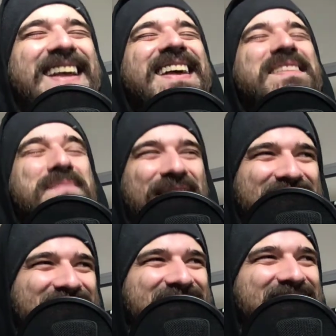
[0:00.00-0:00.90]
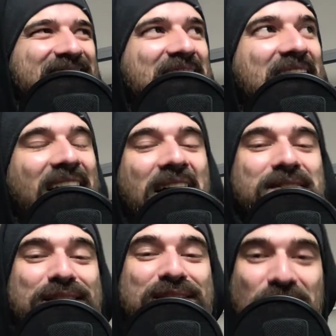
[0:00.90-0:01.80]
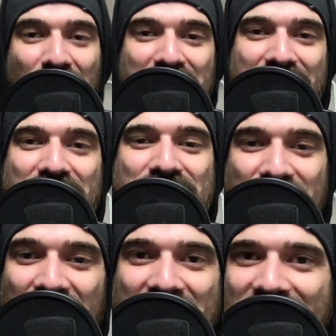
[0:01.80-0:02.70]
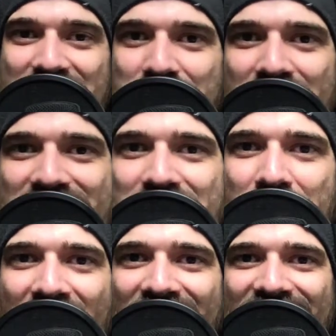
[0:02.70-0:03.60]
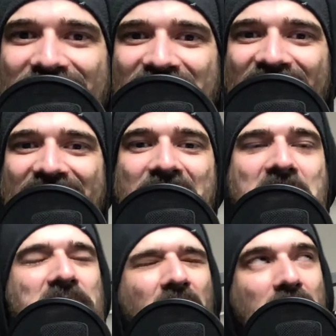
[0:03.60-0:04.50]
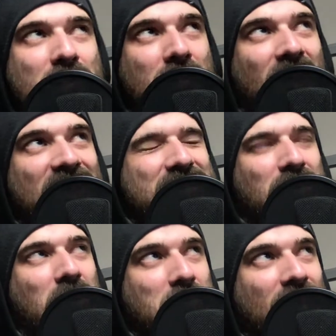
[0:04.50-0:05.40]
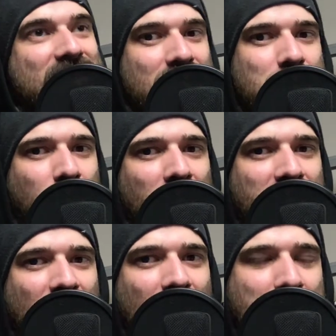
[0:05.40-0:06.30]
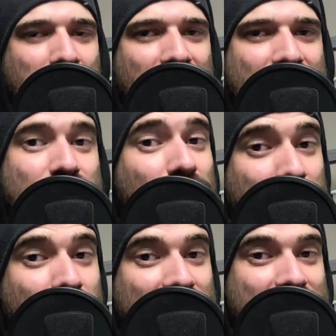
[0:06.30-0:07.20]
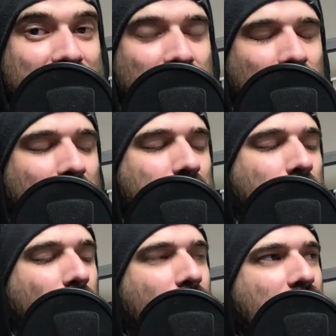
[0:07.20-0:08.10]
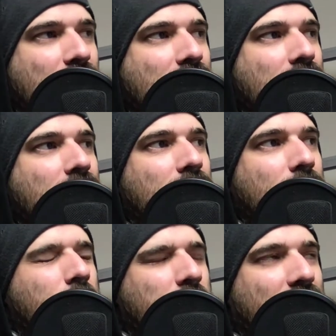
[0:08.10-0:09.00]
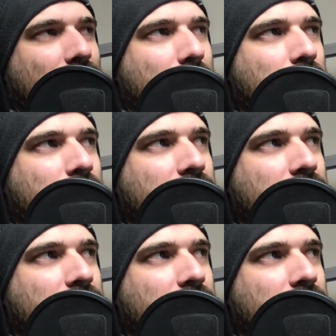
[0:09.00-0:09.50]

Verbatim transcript: because I've just gone for the joke and it's missed the mark, right? I remember, so on my Tinder profile, I put this. You can put this if you want. Um,